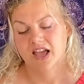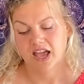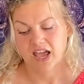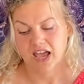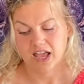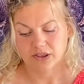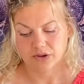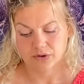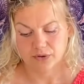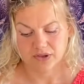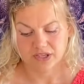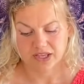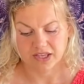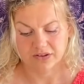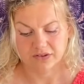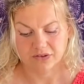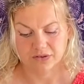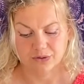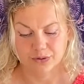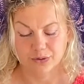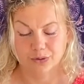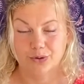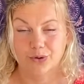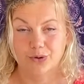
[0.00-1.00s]
And you get
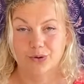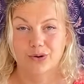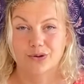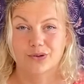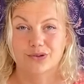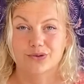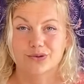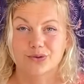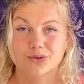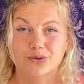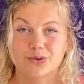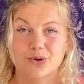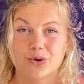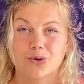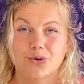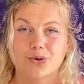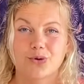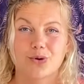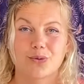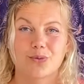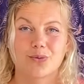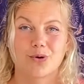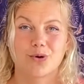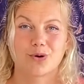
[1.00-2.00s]
to learn to know
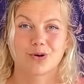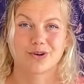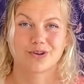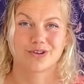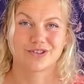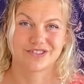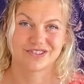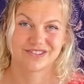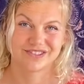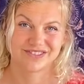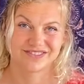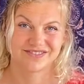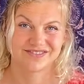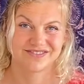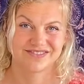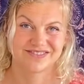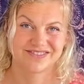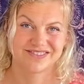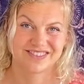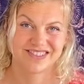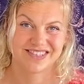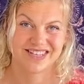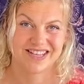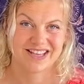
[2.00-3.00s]
your borders.
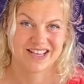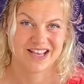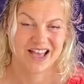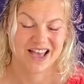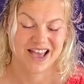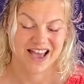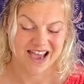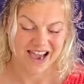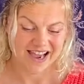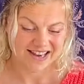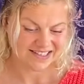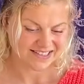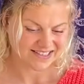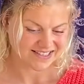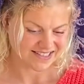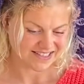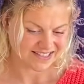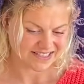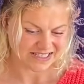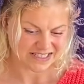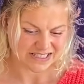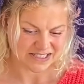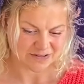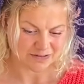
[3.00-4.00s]
Highly
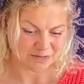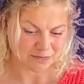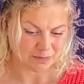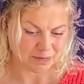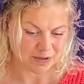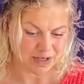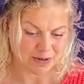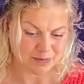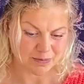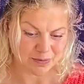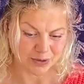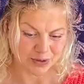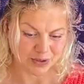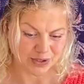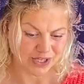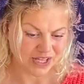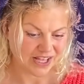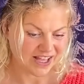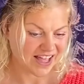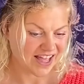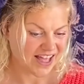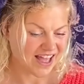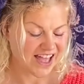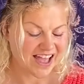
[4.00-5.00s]
sensitive people
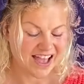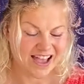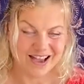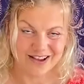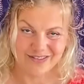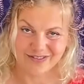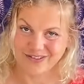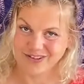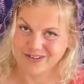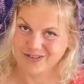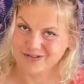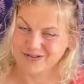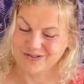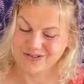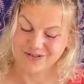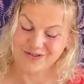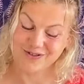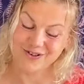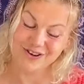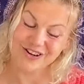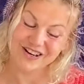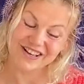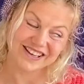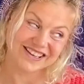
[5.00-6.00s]
have
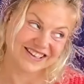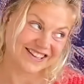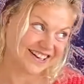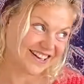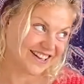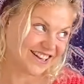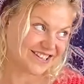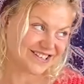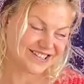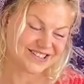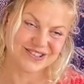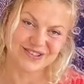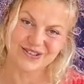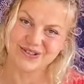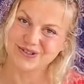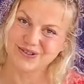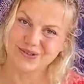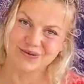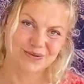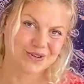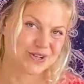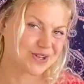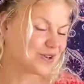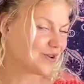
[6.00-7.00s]
real
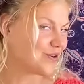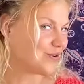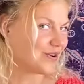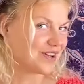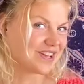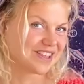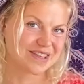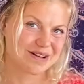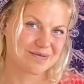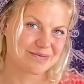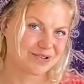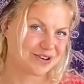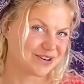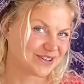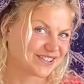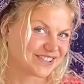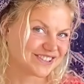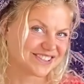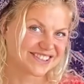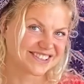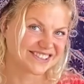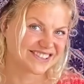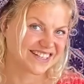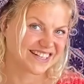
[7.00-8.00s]
issues with knowing their
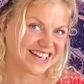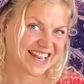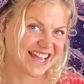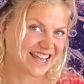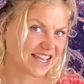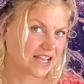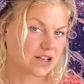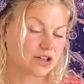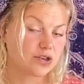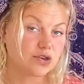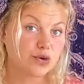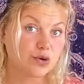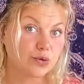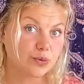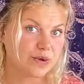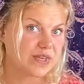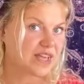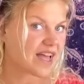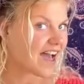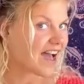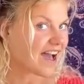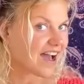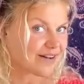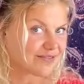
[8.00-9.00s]
borders. Like, do we
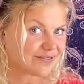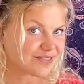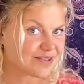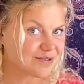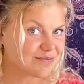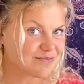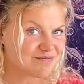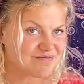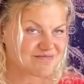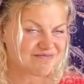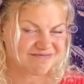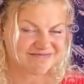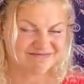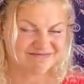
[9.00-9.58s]
have them?